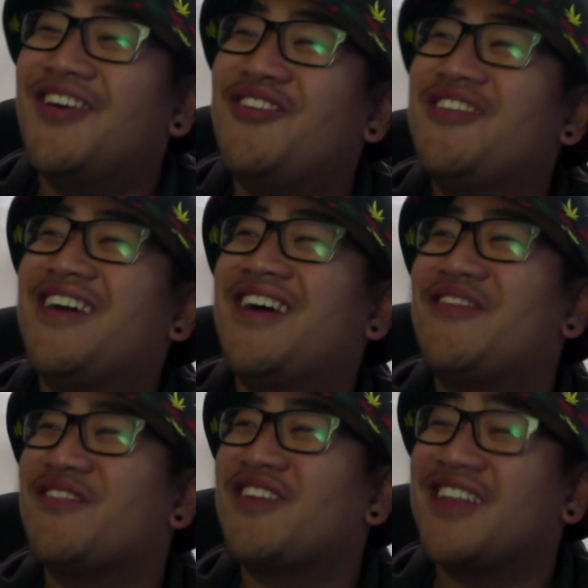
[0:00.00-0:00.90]
oh yeah, I
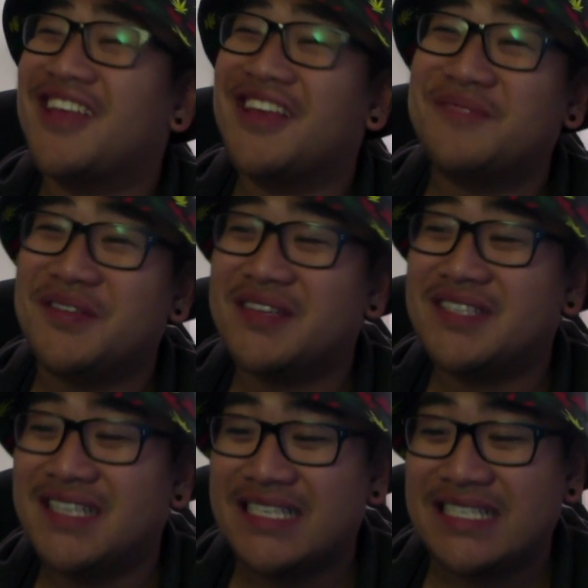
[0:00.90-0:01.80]
forgot that game still
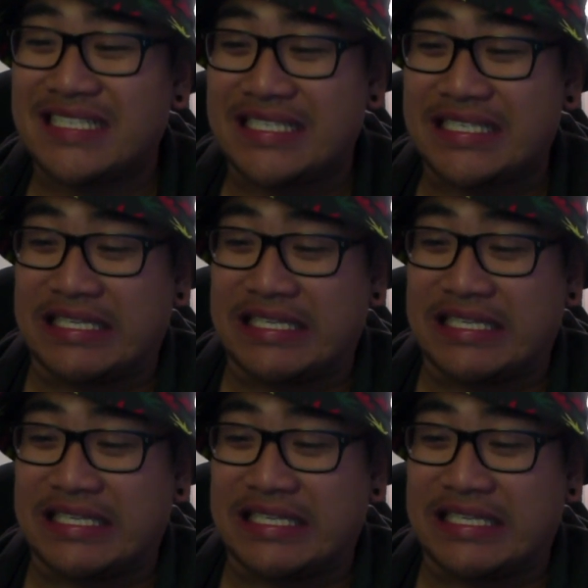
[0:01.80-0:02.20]
exists.